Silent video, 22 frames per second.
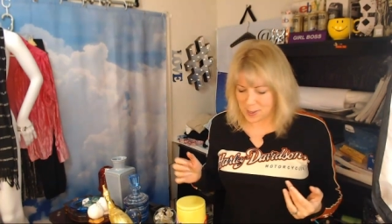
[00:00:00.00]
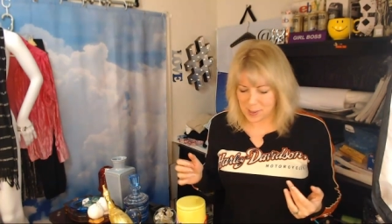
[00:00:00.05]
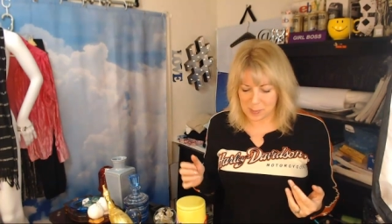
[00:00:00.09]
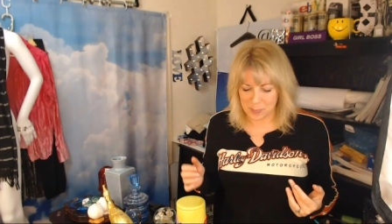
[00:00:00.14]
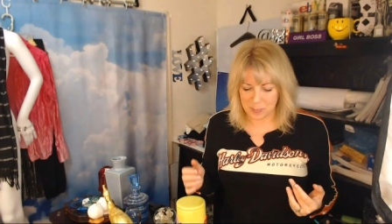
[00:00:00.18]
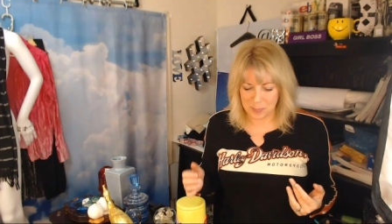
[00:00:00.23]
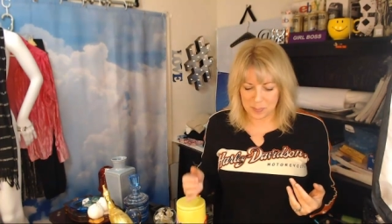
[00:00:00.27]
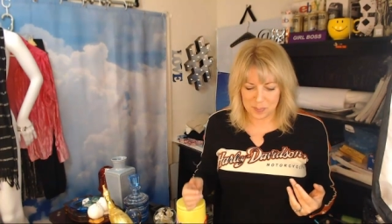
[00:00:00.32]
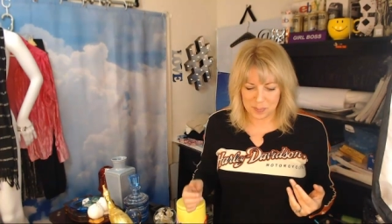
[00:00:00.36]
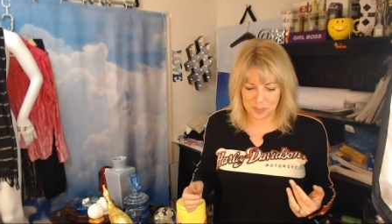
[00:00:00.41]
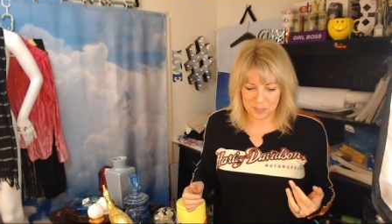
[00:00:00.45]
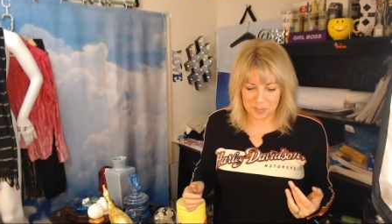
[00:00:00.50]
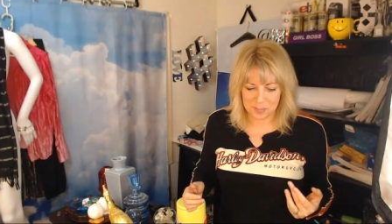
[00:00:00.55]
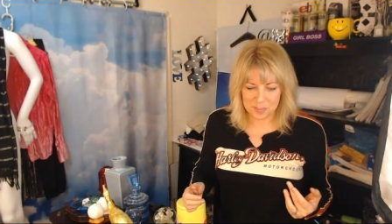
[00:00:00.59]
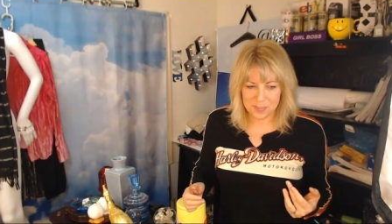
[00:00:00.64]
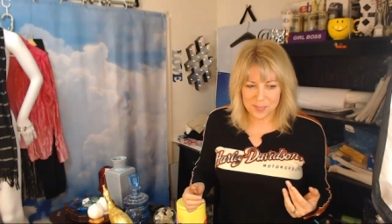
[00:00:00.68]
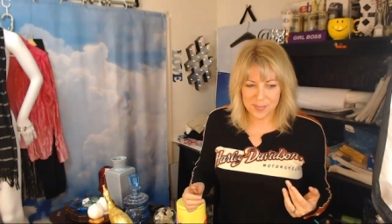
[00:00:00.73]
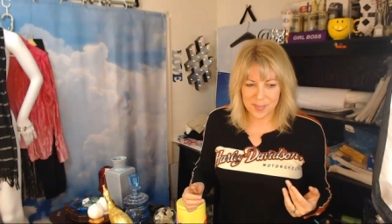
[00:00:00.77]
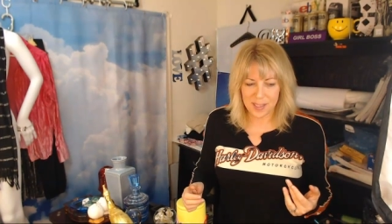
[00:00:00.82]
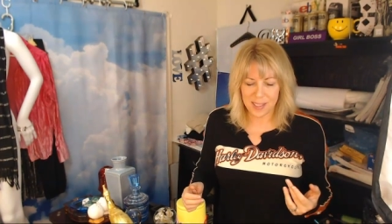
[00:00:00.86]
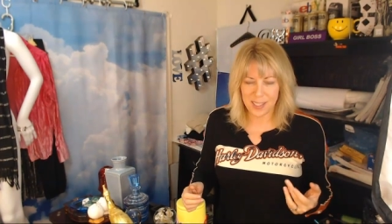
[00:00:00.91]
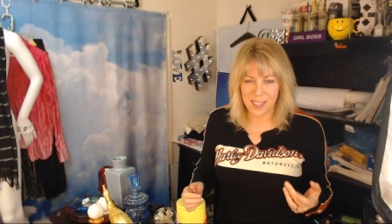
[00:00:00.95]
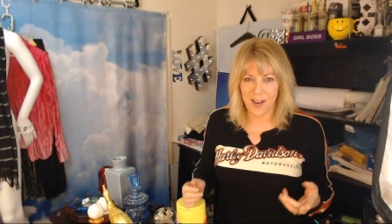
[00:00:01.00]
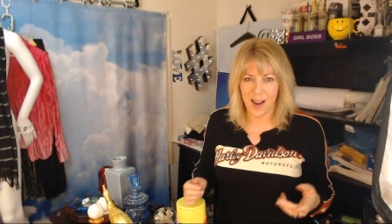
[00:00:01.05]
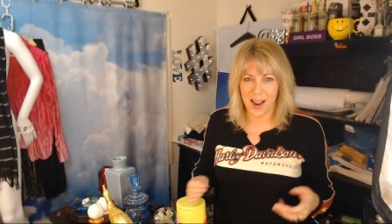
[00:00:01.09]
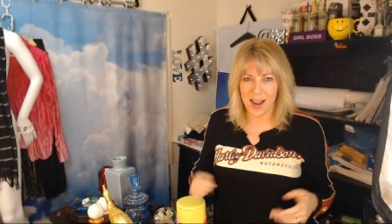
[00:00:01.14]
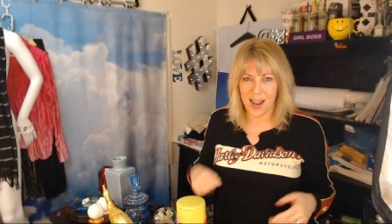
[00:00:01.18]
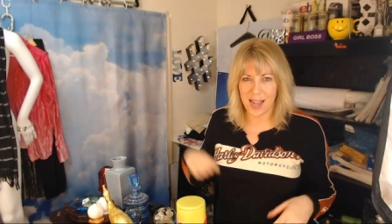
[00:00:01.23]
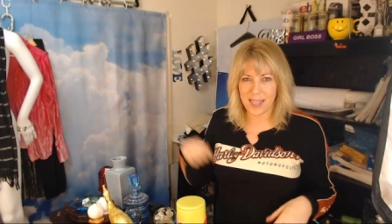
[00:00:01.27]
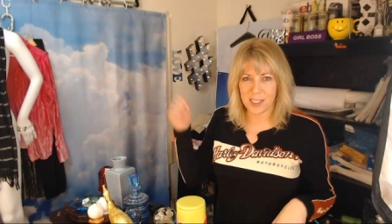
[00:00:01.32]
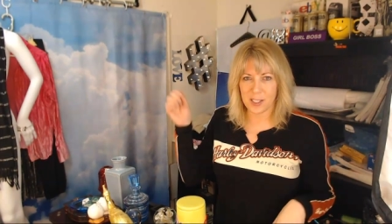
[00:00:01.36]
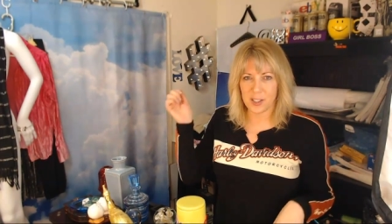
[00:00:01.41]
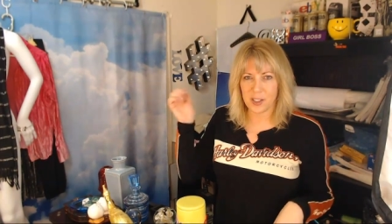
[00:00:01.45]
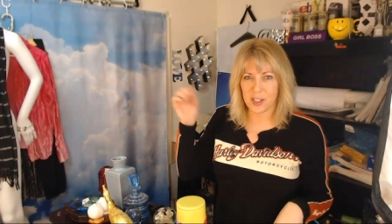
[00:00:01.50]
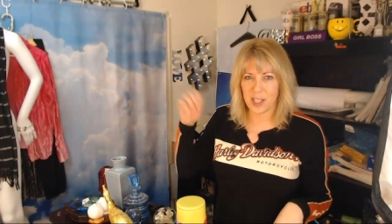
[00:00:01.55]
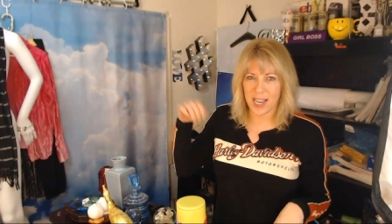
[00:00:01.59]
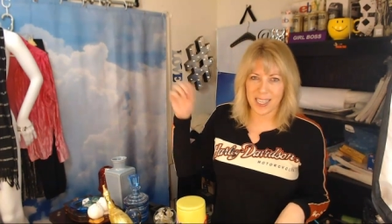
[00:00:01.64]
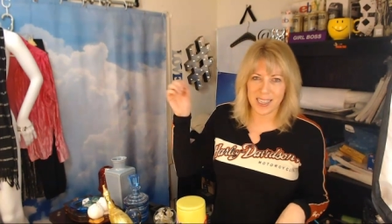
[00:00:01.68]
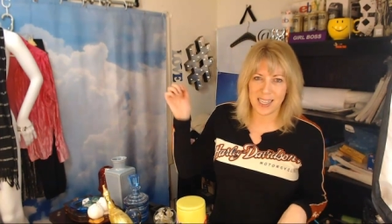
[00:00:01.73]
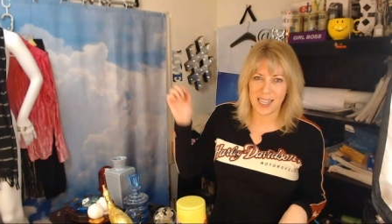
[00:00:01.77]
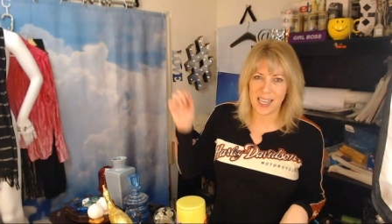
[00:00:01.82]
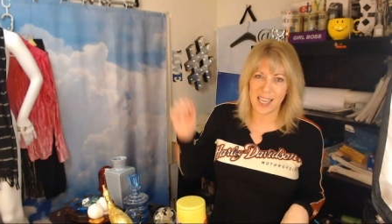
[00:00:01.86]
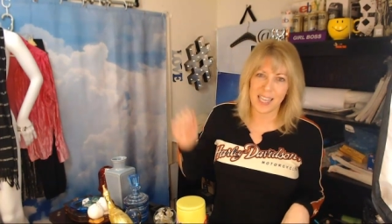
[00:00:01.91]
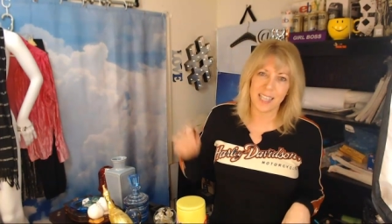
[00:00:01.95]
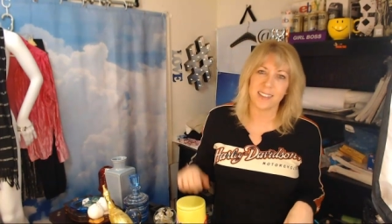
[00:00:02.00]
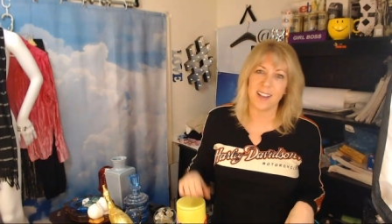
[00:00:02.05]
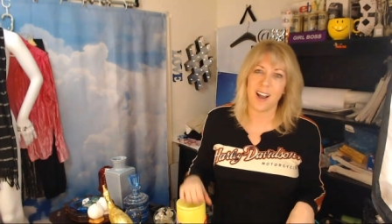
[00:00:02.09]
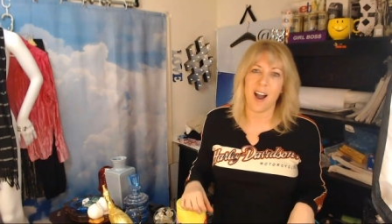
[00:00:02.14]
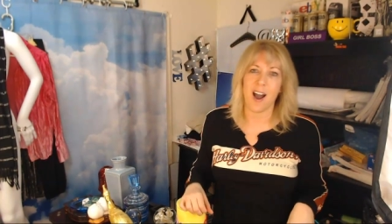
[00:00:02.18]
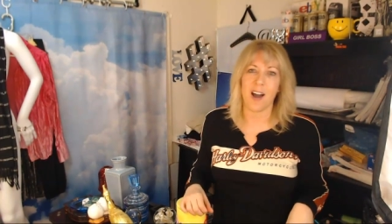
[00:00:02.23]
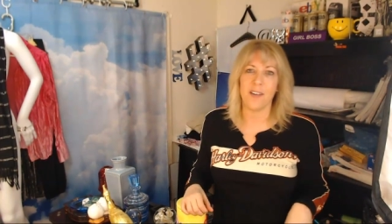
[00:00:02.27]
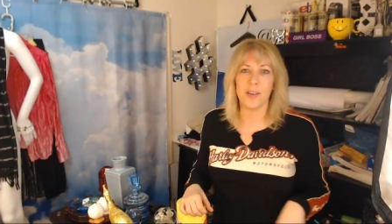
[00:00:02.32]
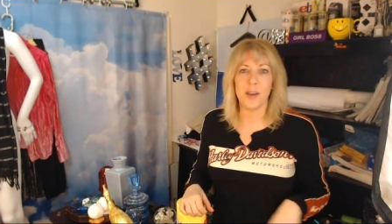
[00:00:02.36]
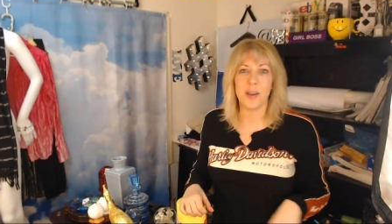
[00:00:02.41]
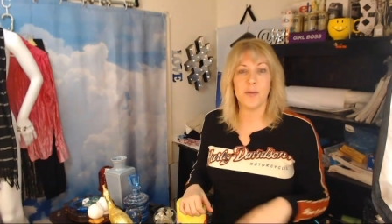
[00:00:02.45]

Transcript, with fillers: um, you know I like to check things off,